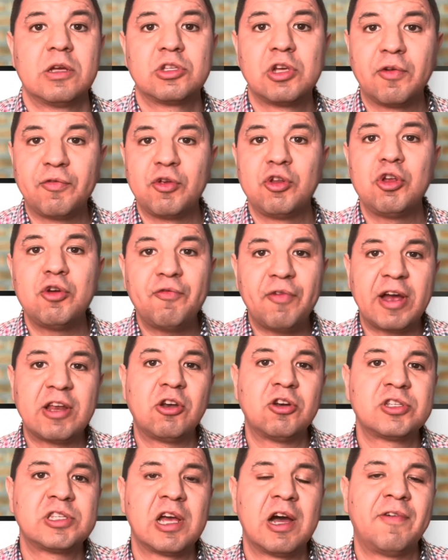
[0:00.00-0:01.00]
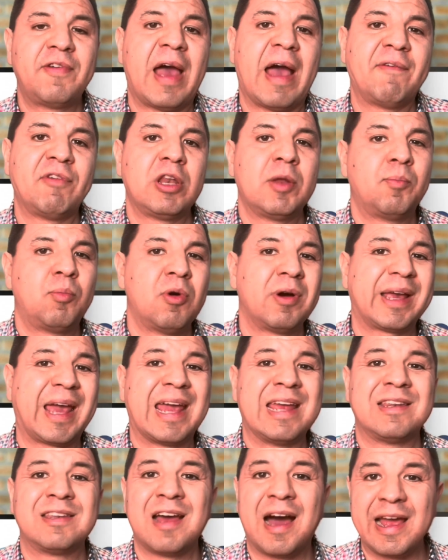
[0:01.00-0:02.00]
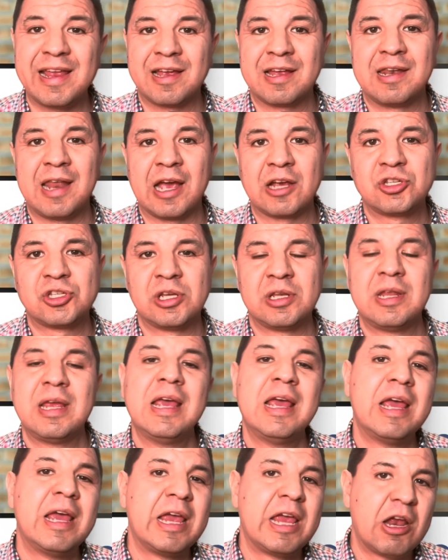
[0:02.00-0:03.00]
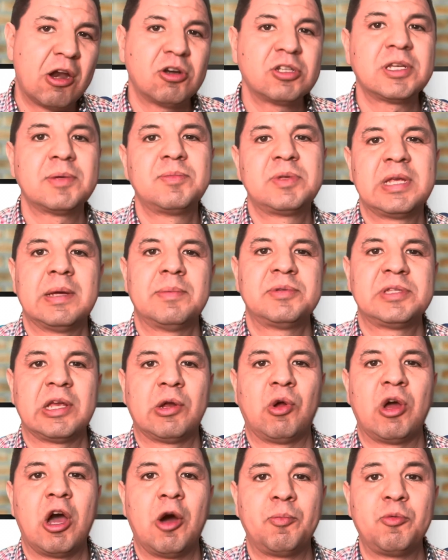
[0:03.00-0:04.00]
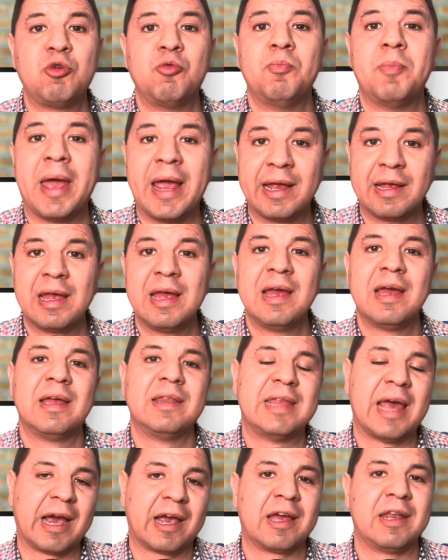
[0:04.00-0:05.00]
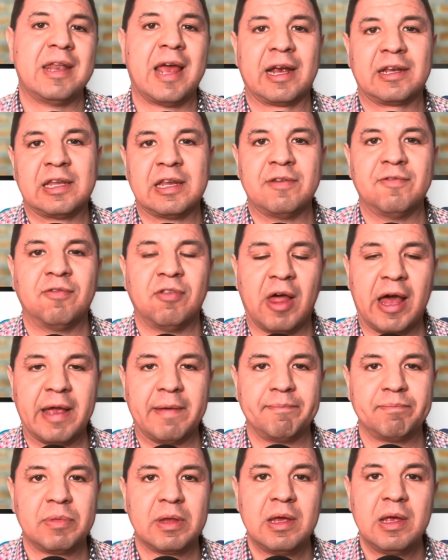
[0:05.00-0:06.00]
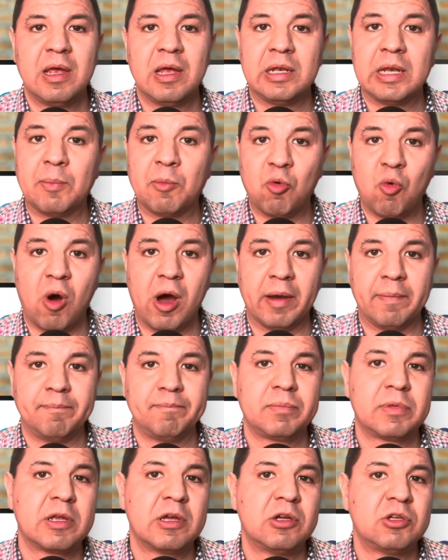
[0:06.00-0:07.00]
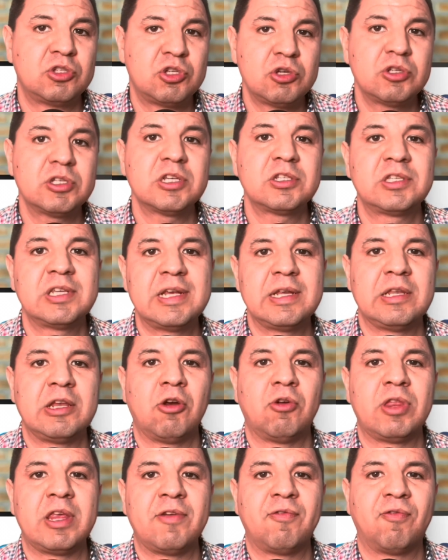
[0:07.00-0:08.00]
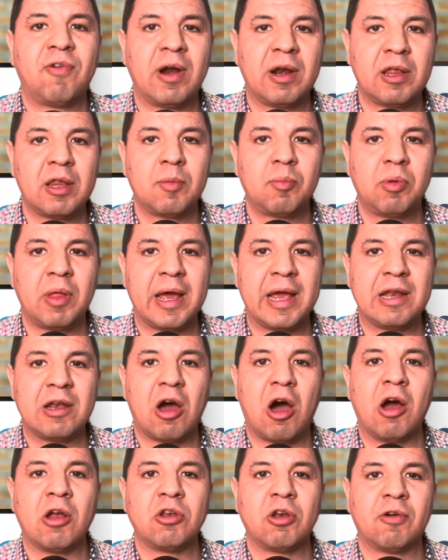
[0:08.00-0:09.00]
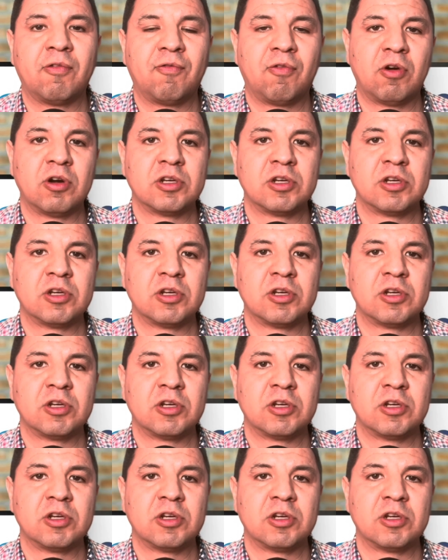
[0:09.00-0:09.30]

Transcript: if you do find yourself having to book a tight connection, here are some tips that will help you make that connecting flight. Number 1, choose a seat near the front of the plane on your first